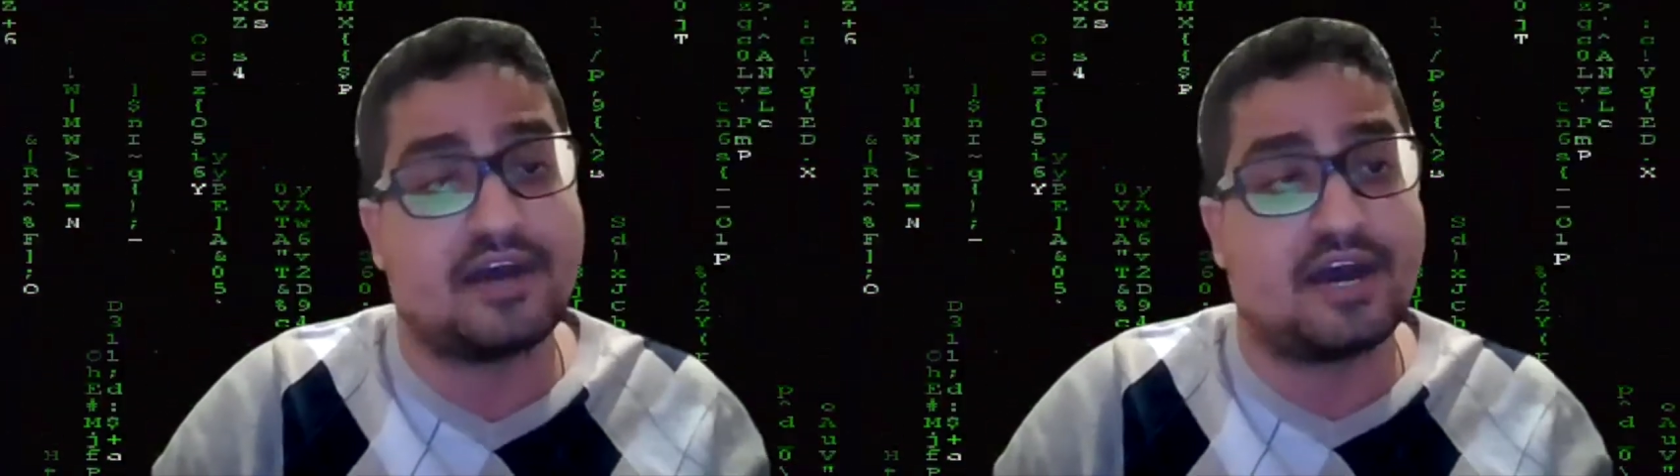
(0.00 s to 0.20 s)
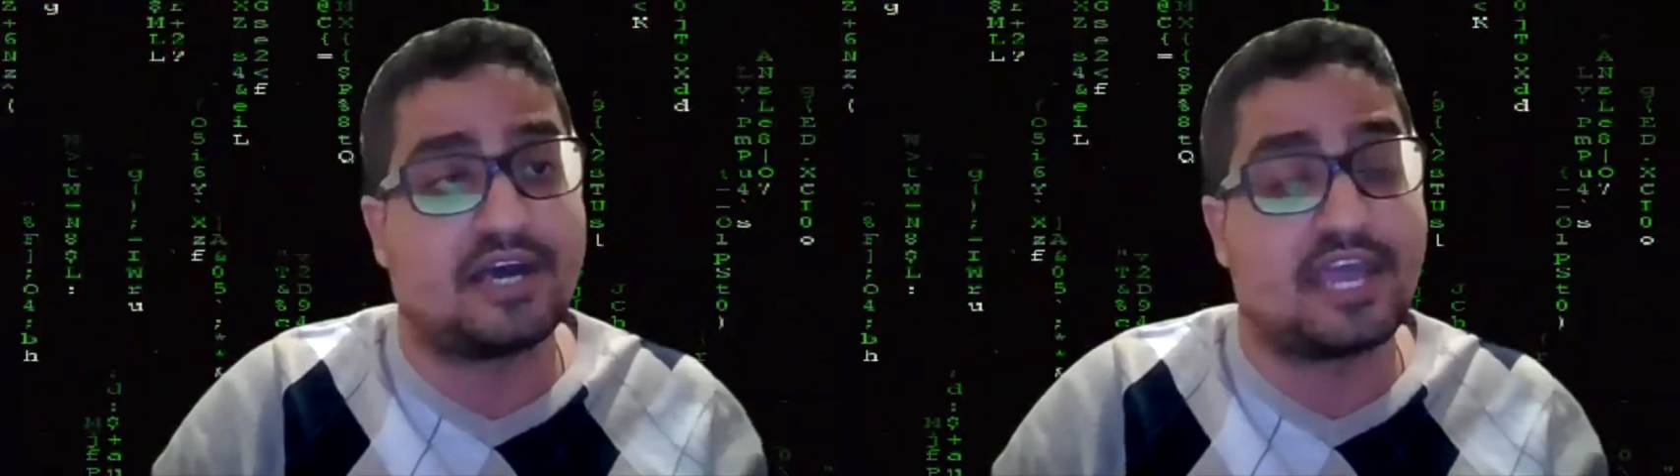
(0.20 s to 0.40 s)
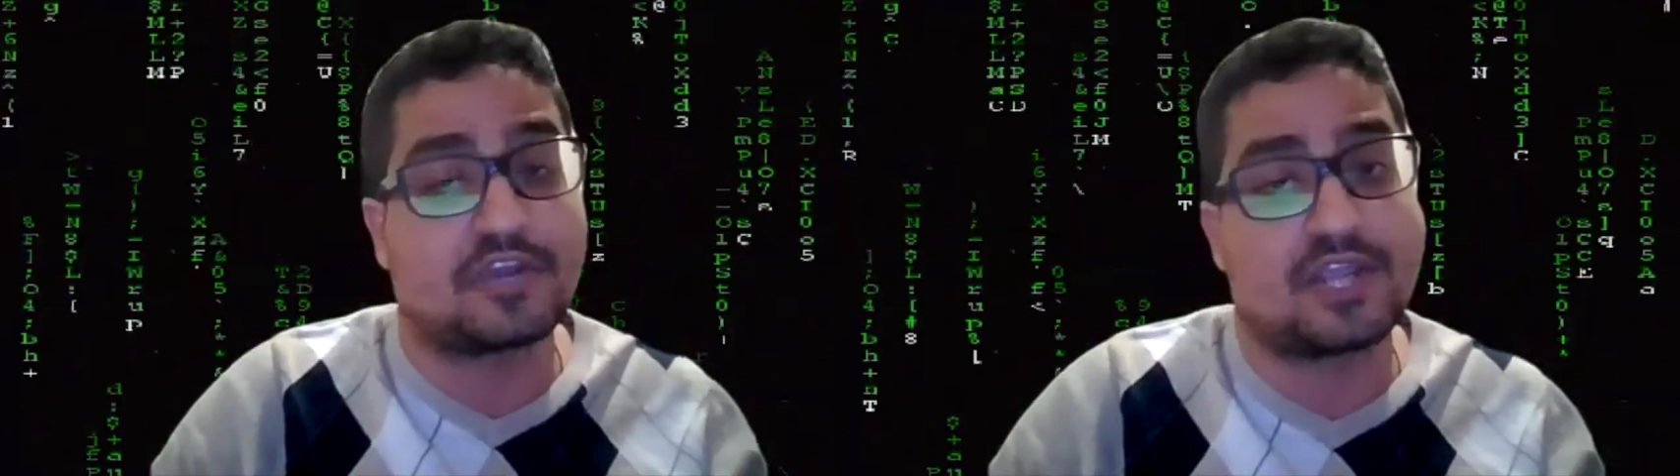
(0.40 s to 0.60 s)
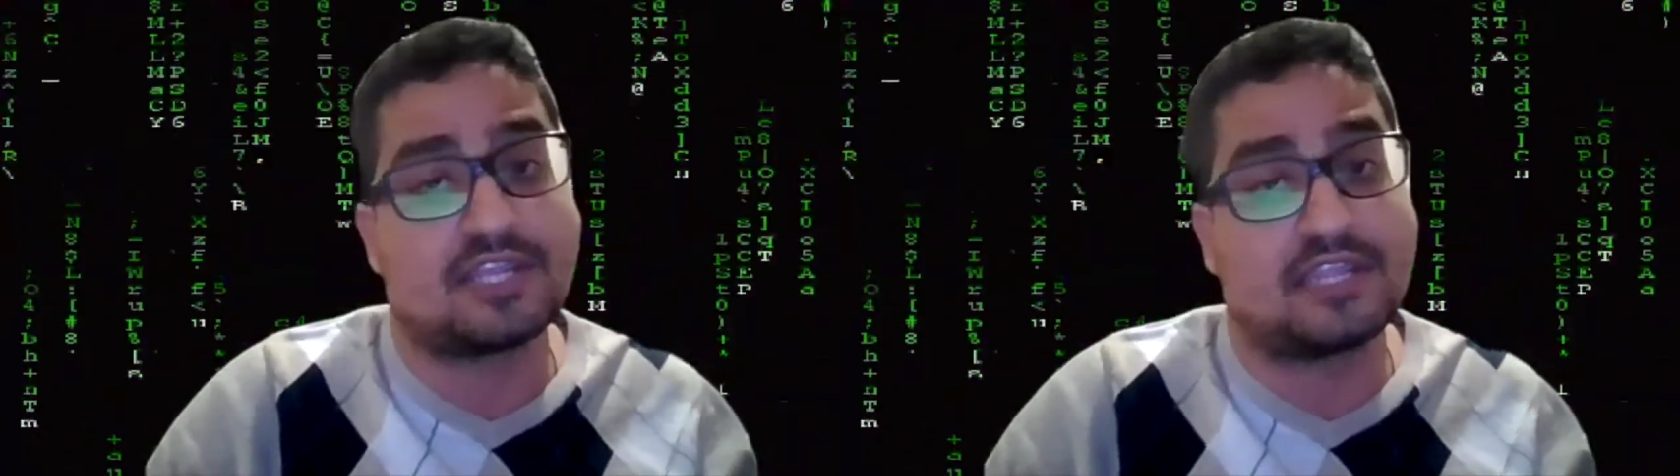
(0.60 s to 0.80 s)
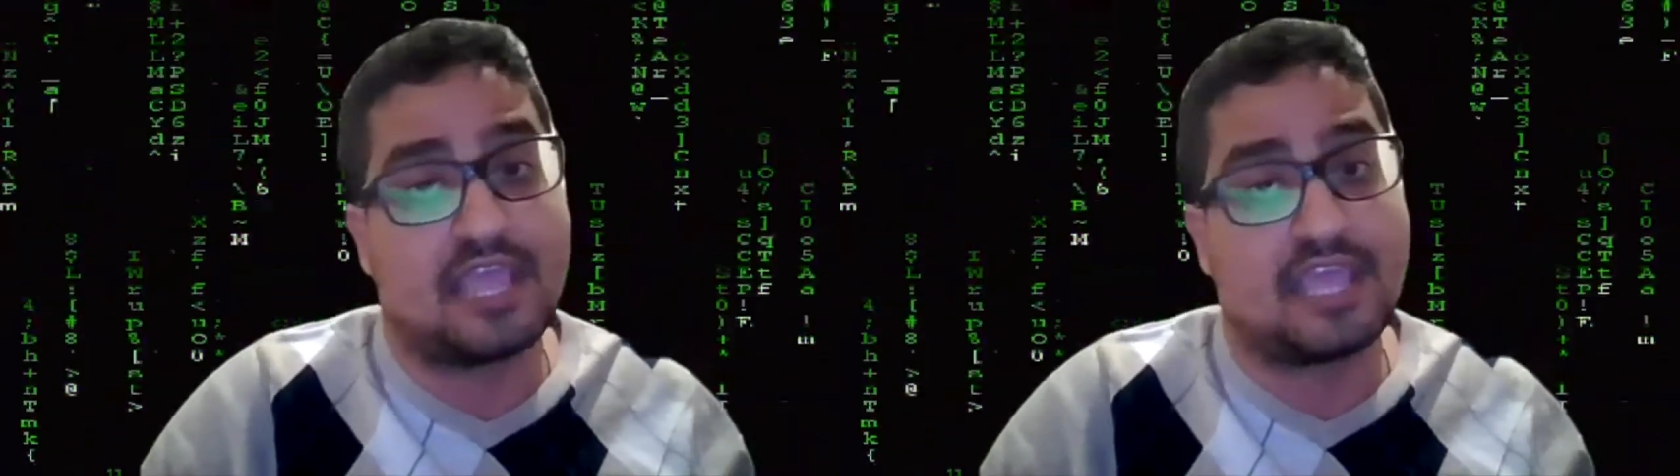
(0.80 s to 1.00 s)
I
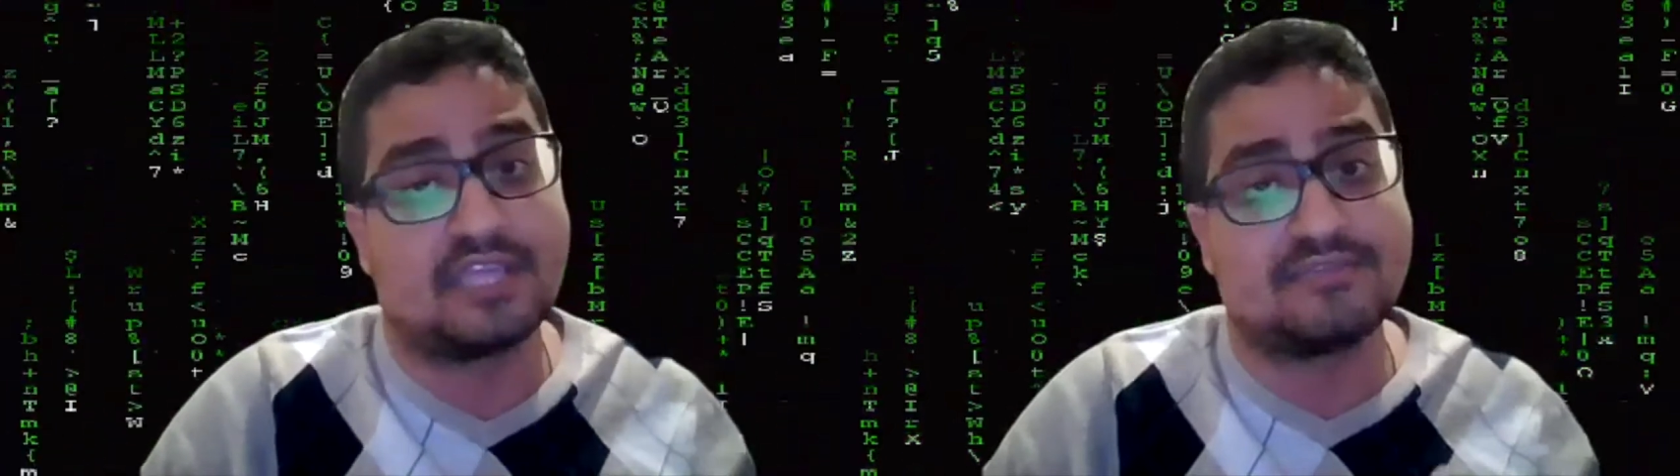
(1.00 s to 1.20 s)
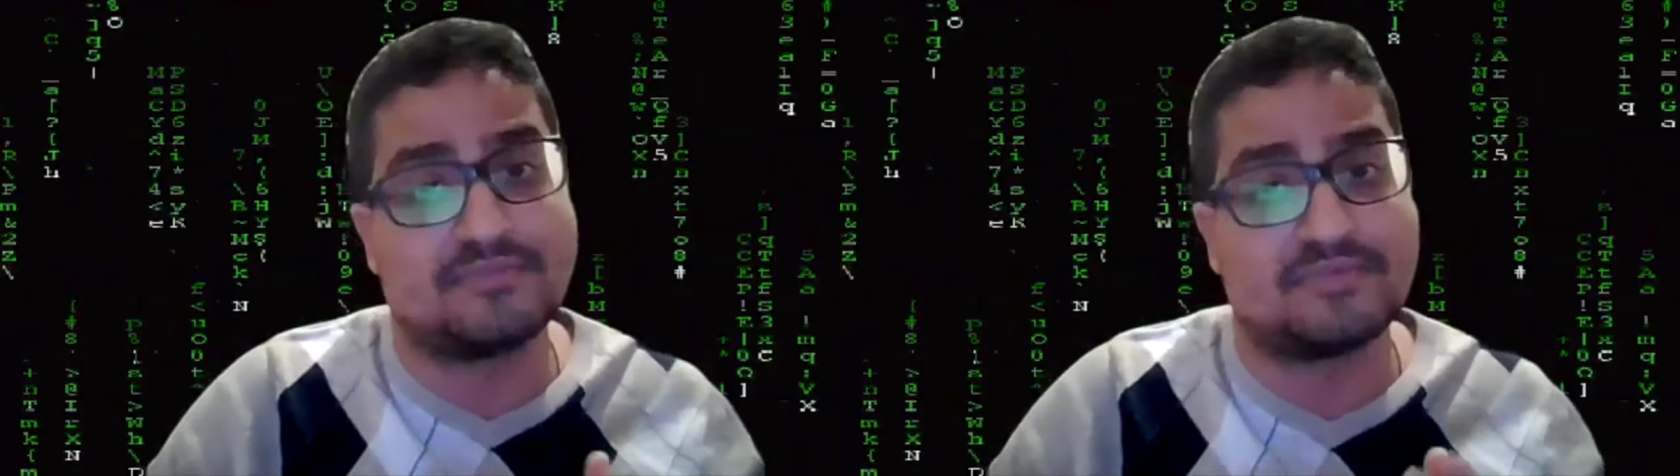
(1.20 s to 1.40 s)
created a